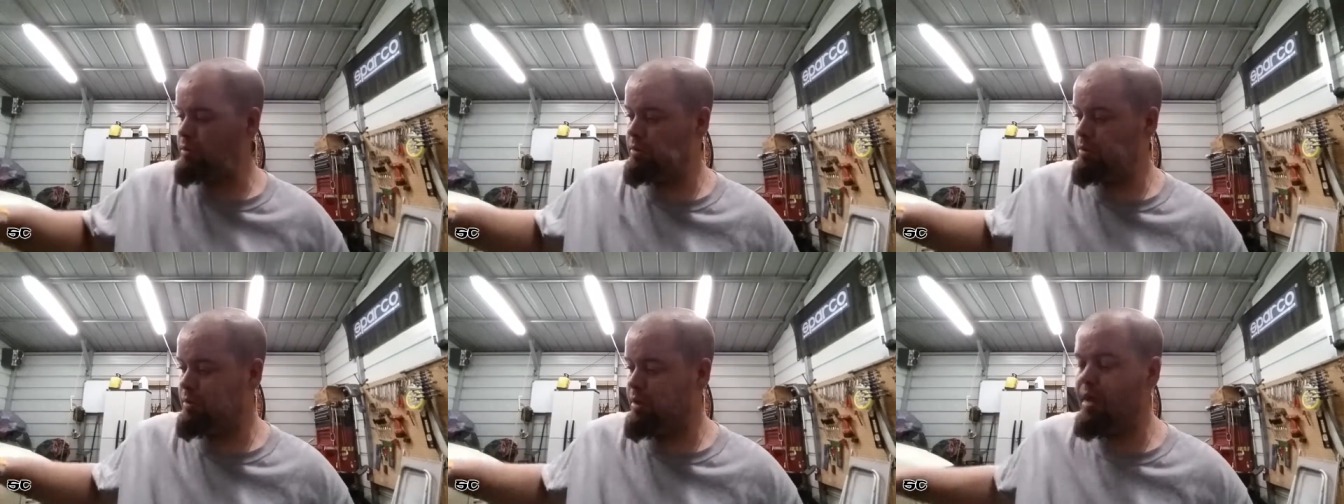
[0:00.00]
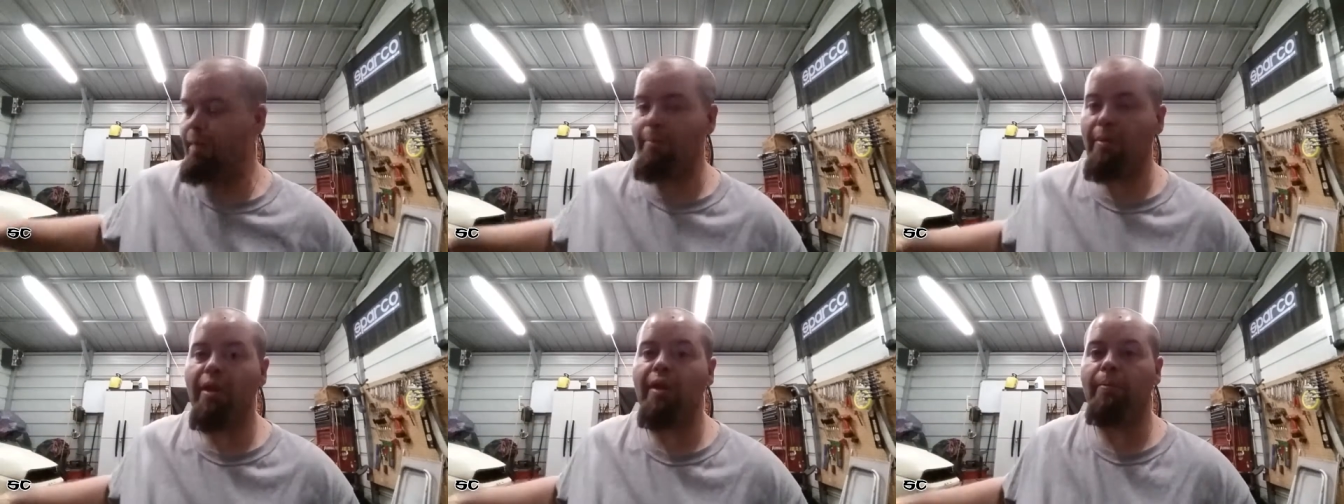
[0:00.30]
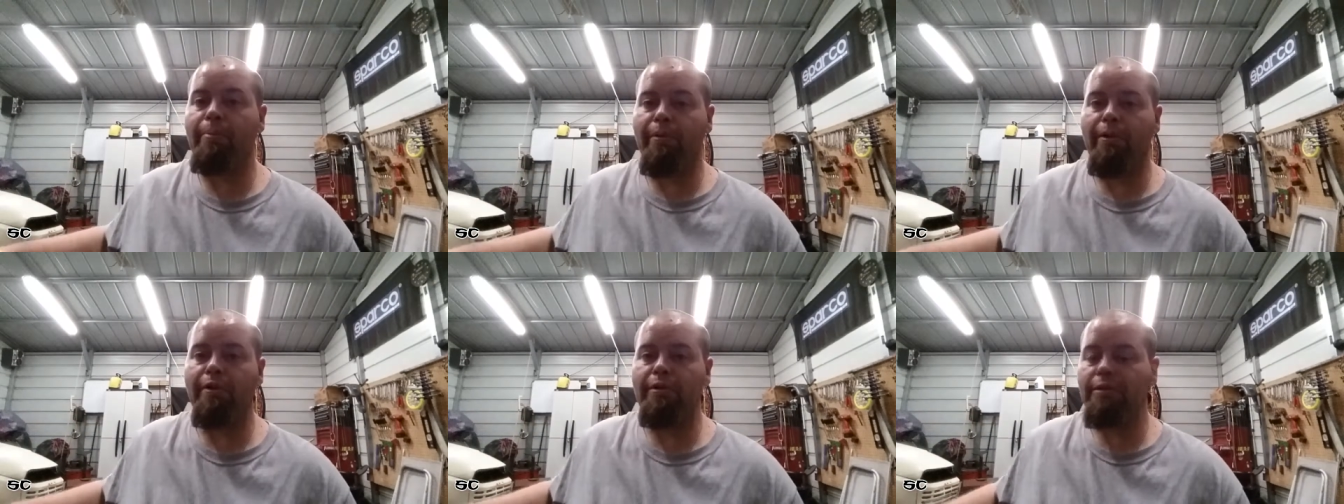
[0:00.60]
not many
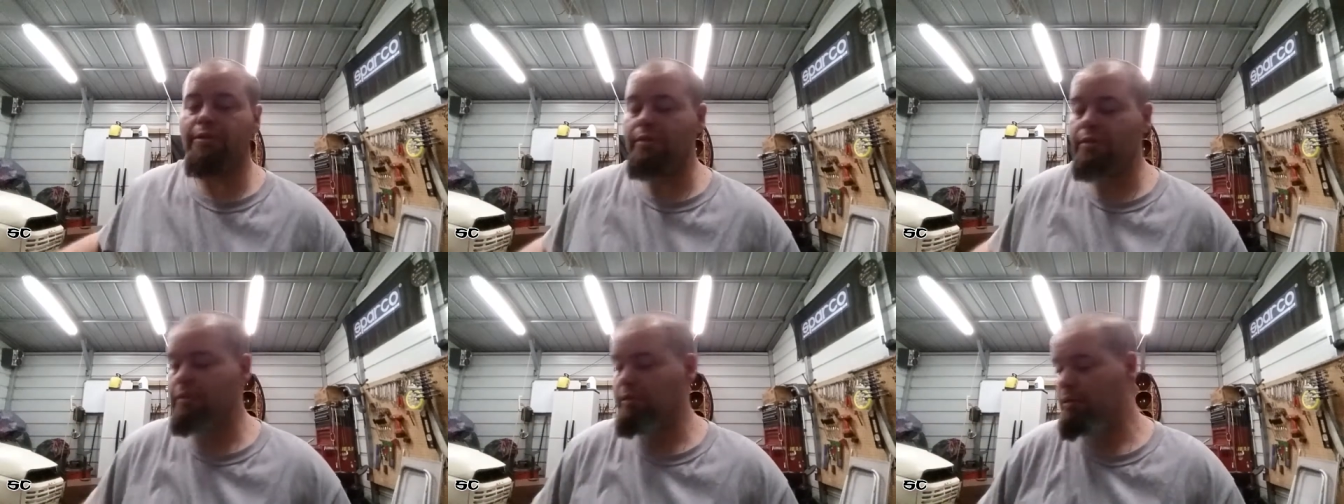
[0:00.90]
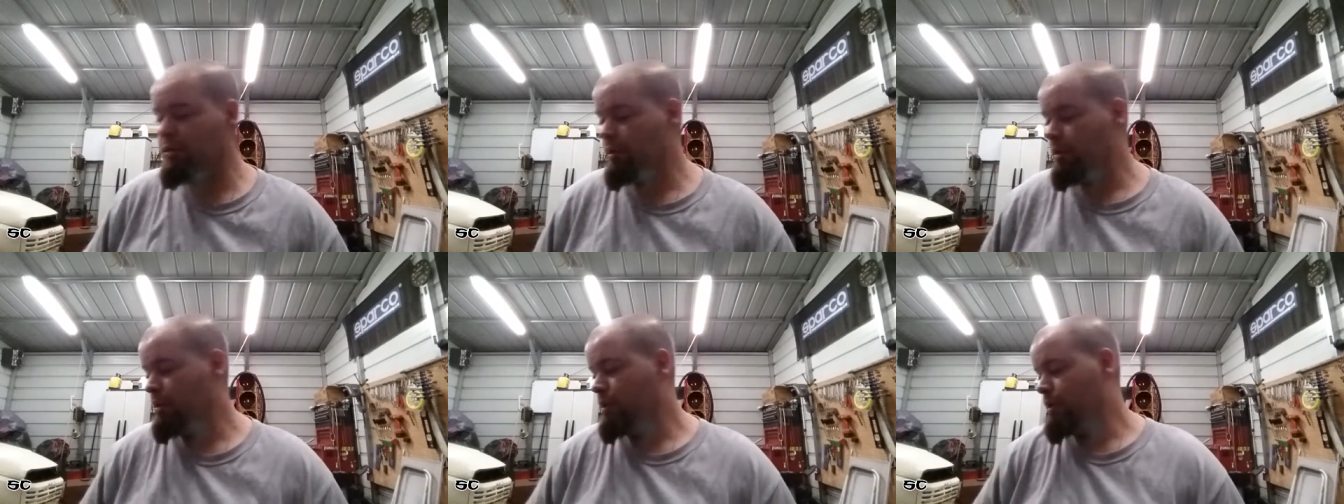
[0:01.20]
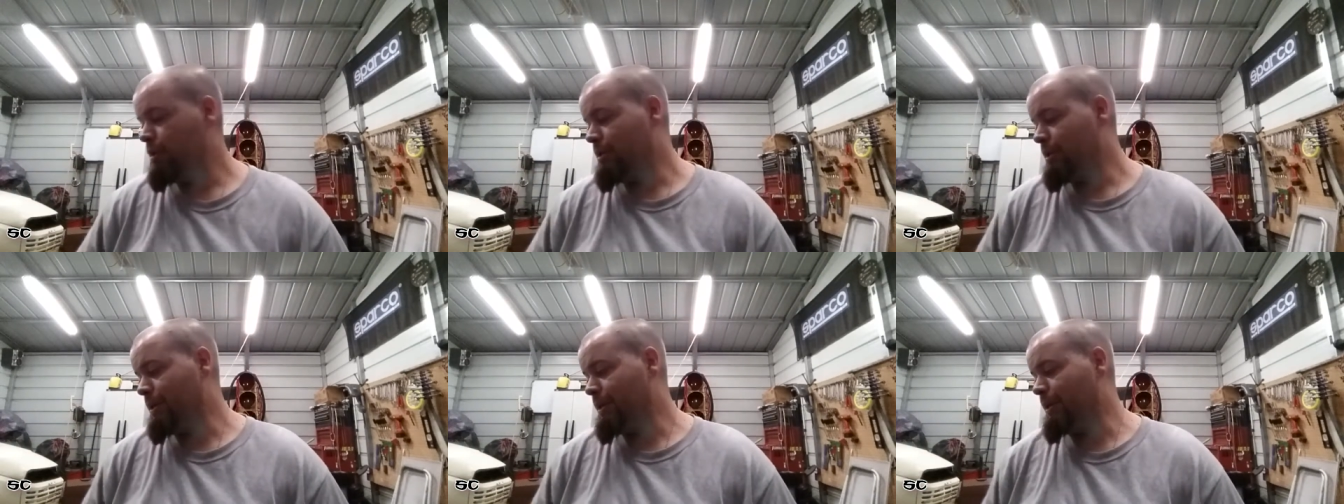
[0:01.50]
places.
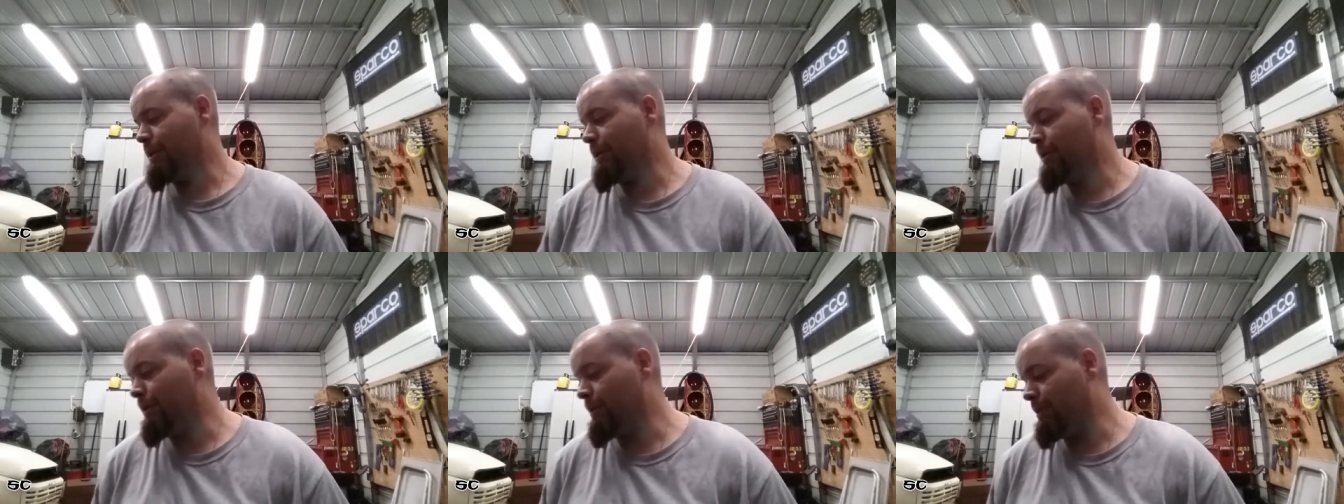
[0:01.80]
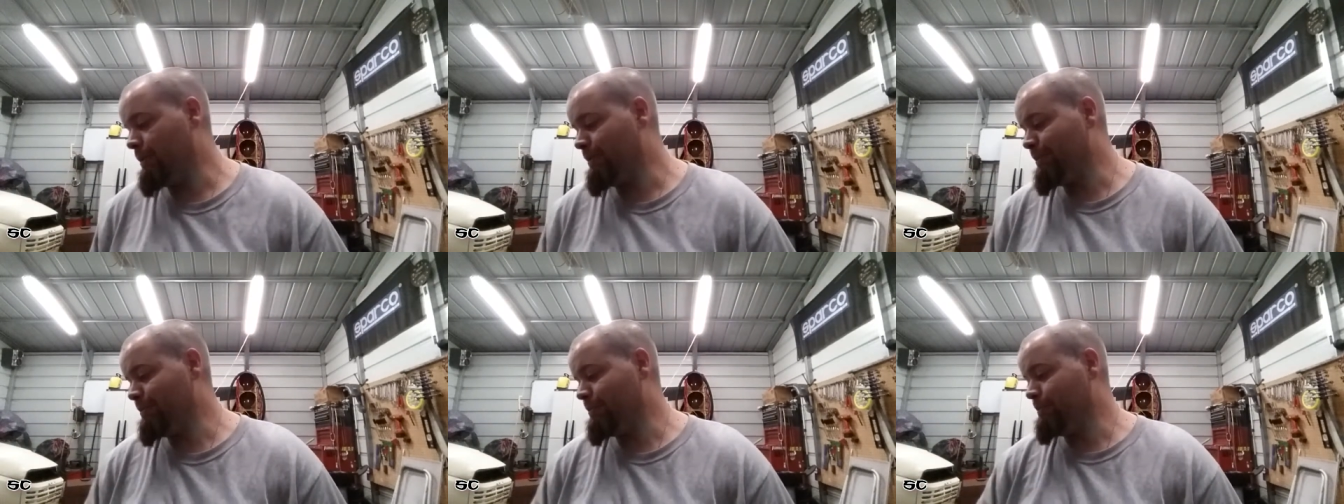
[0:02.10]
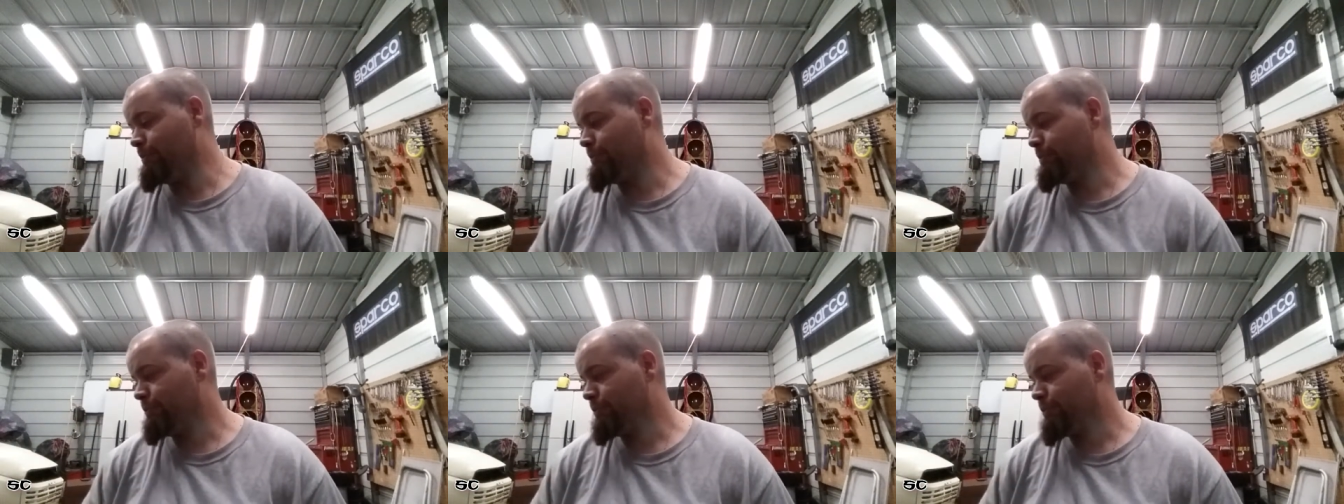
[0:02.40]
Um,